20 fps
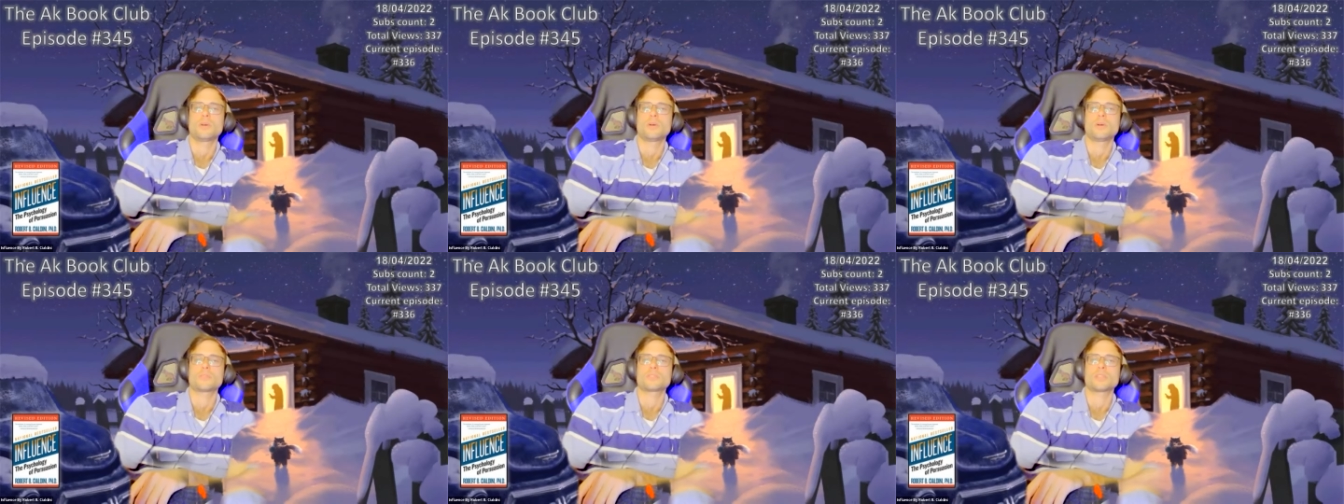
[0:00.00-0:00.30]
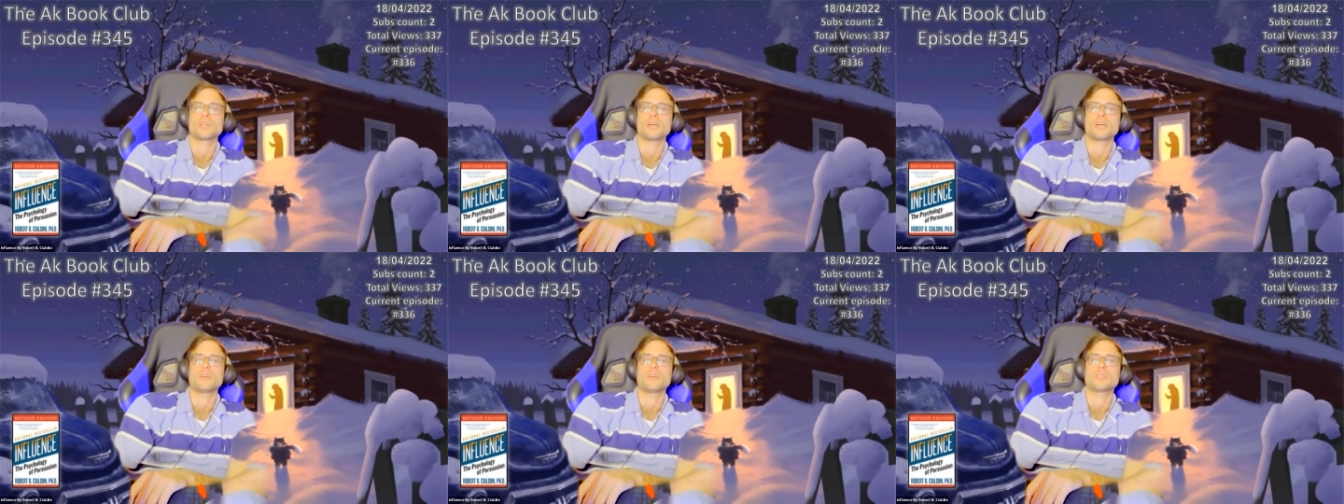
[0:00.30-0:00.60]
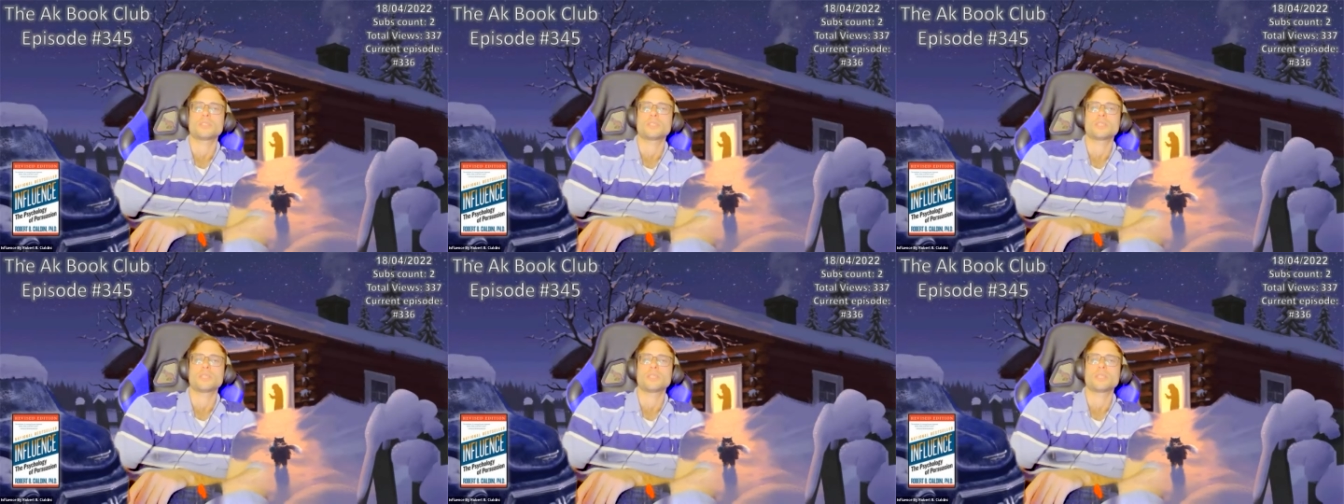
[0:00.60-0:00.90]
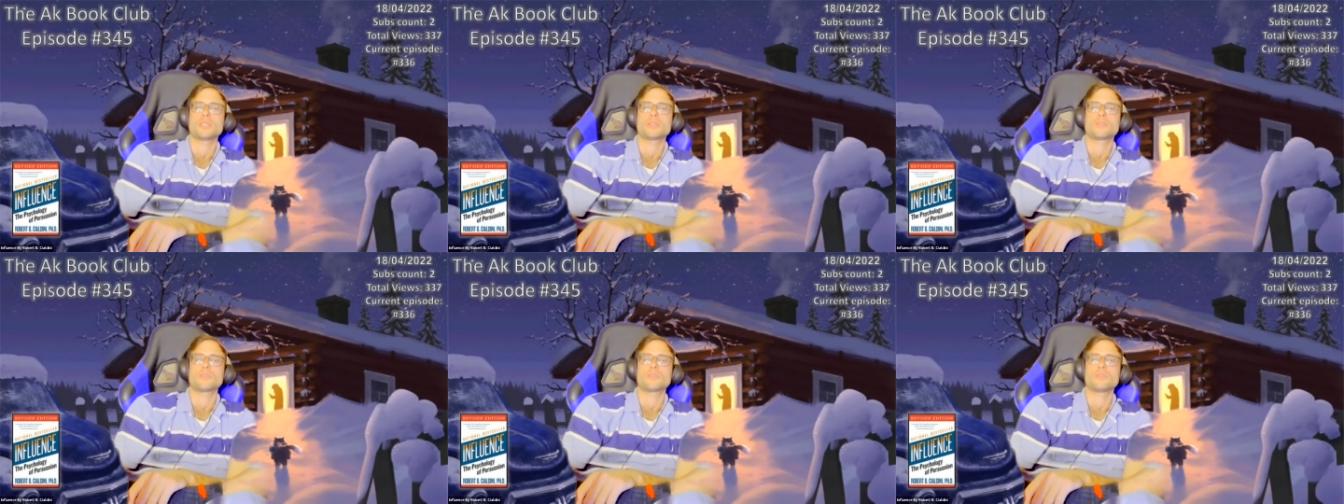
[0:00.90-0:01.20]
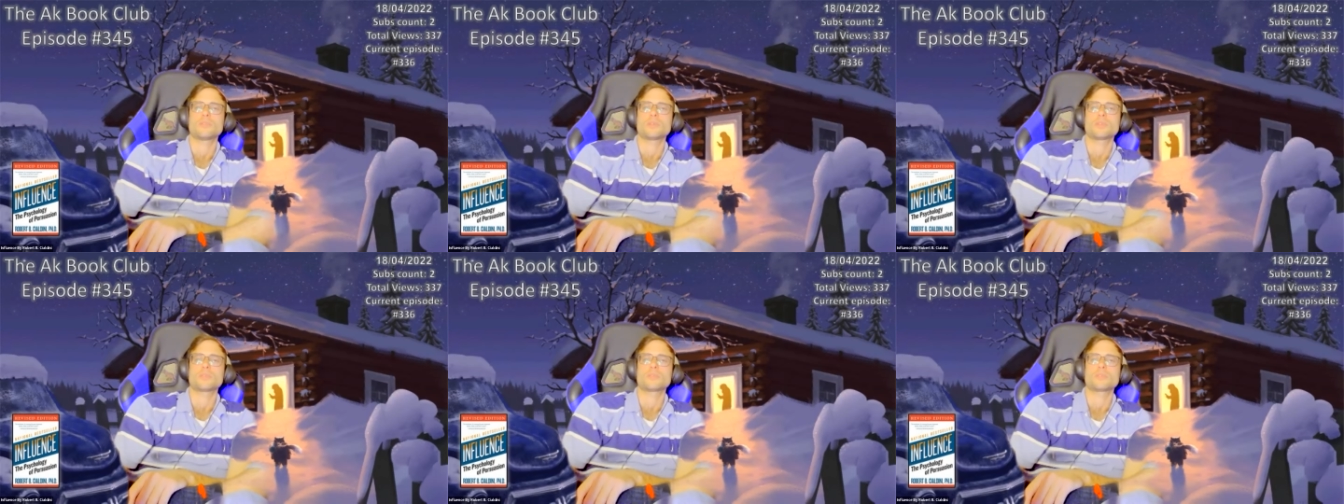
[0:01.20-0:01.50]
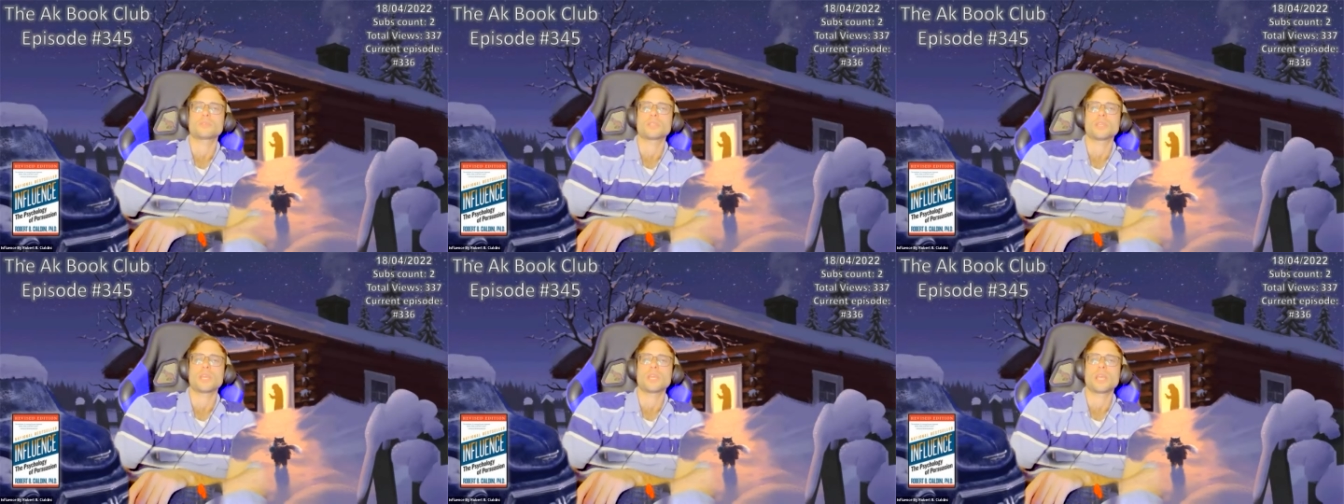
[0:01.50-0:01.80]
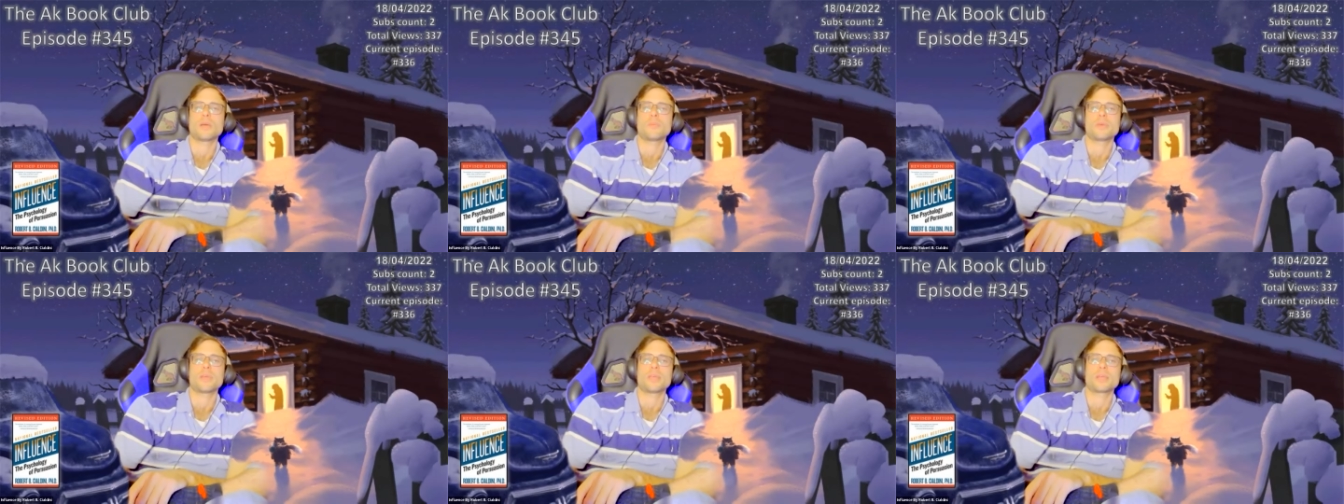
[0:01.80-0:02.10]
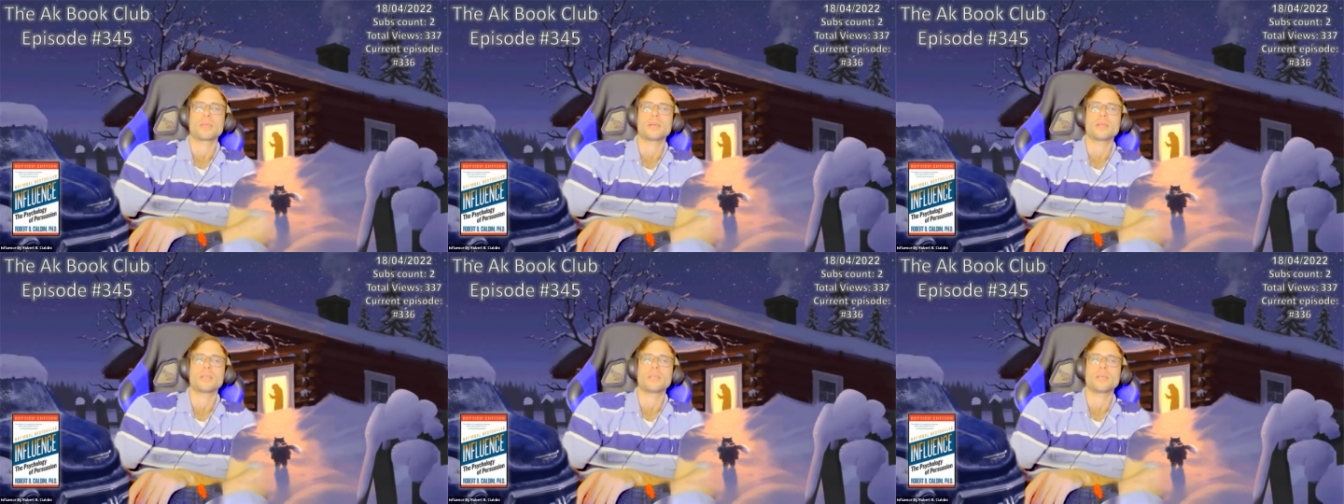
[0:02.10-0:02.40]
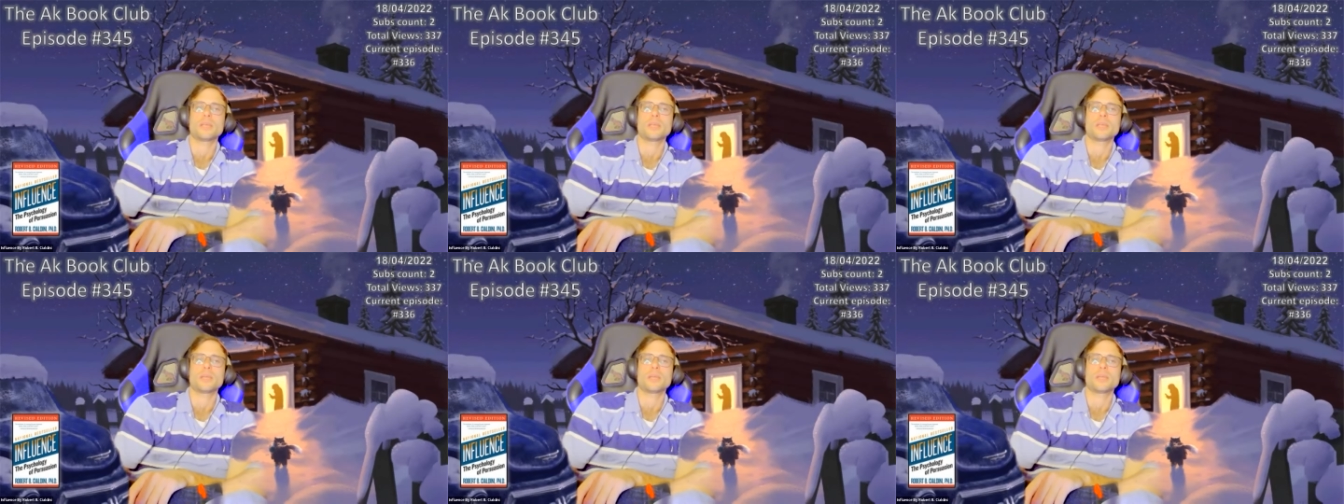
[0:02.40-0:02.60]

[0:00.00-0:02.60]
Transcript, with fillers: of the vital need to reduce American